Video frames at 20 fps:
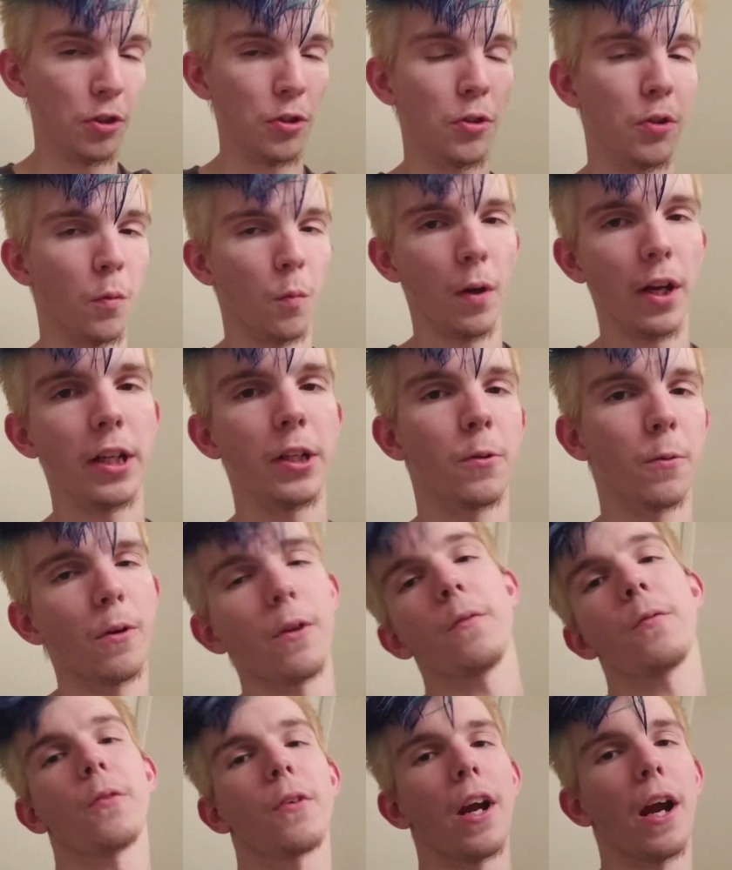You should wait
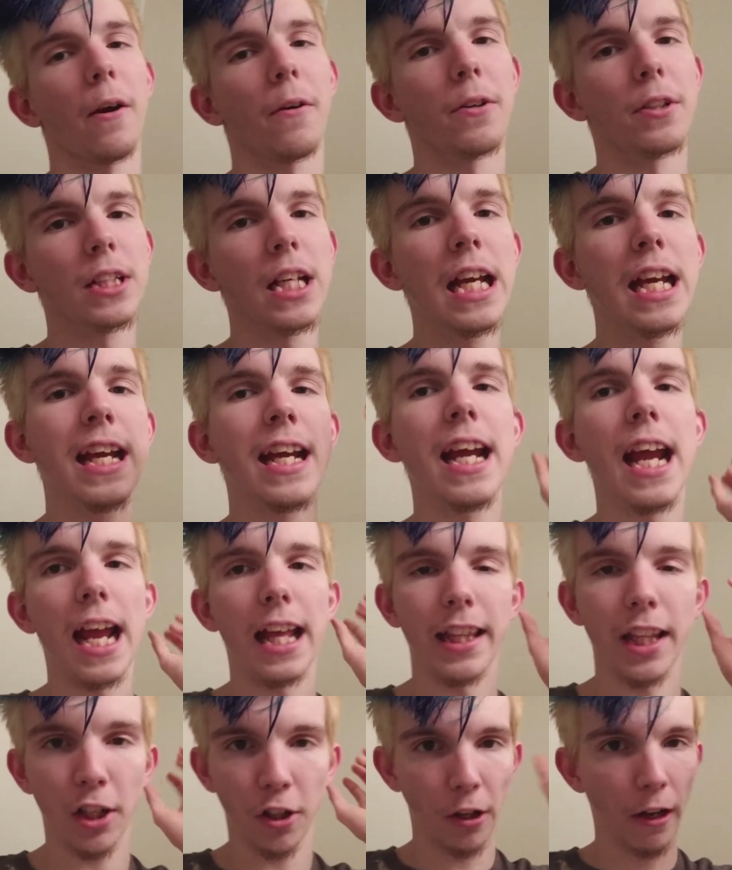24 hours
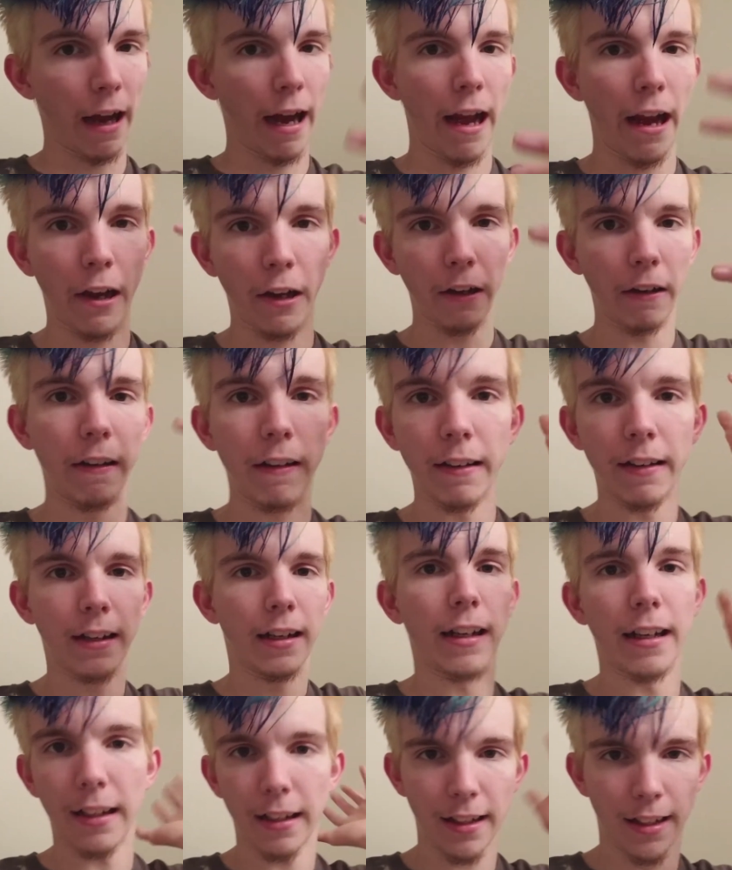and let your hair
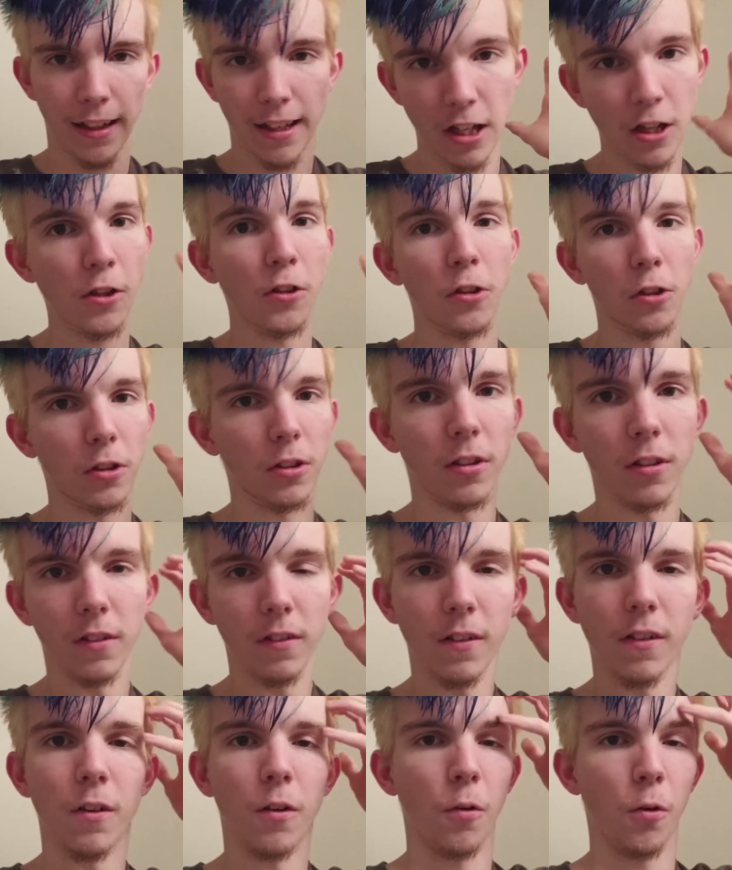heal,
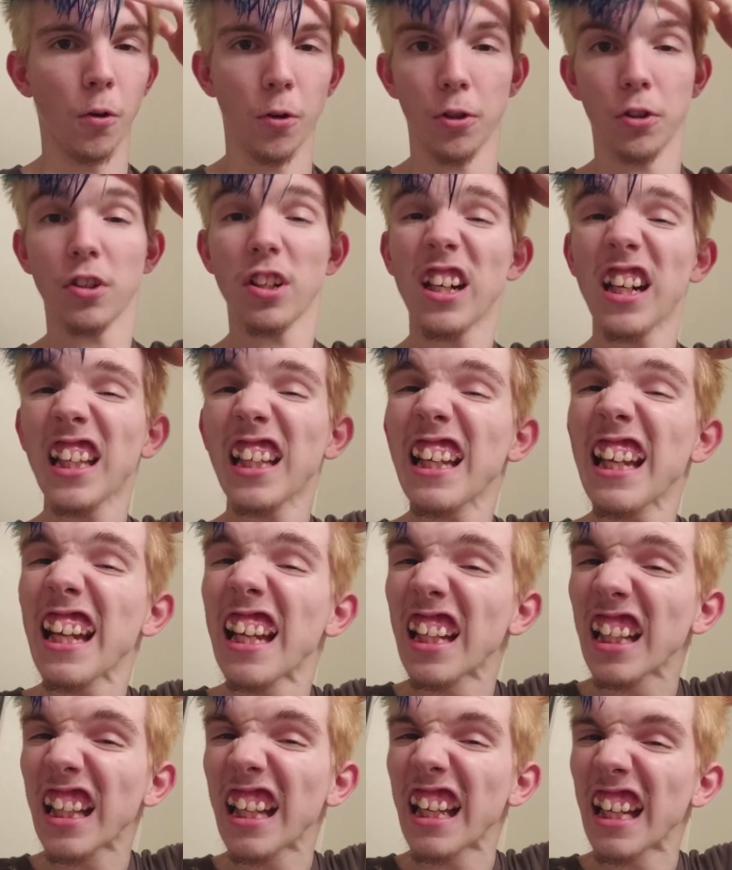or you're gonna
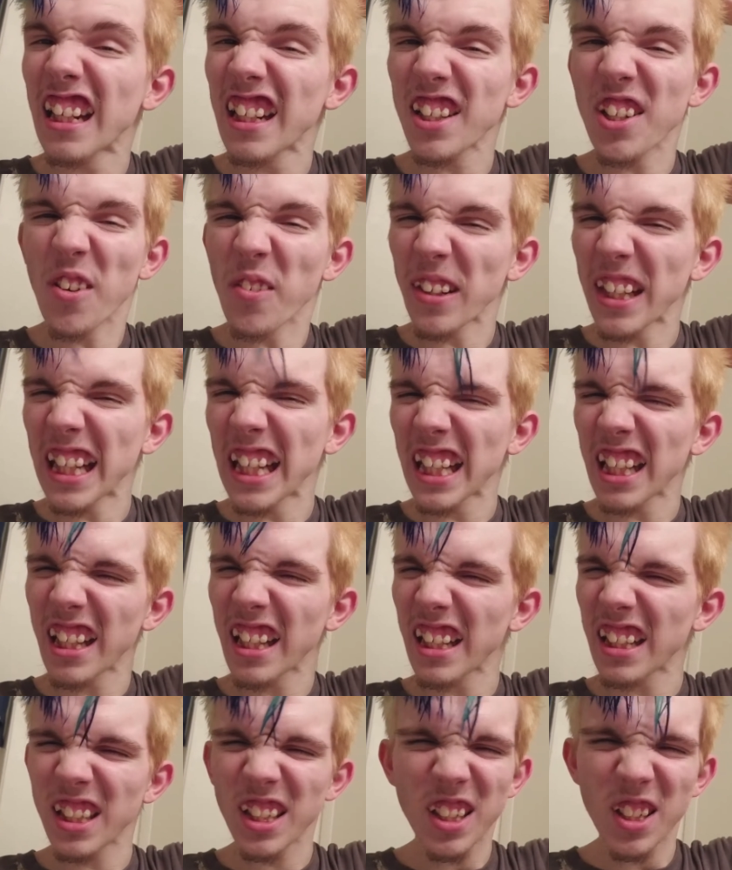kill it. Don't kill
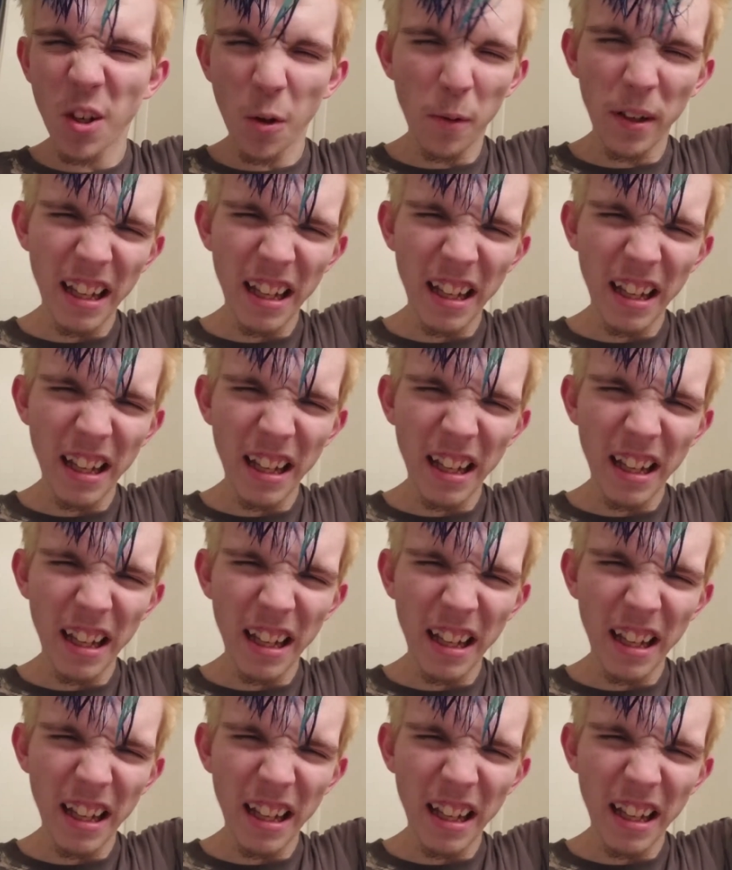it. Don't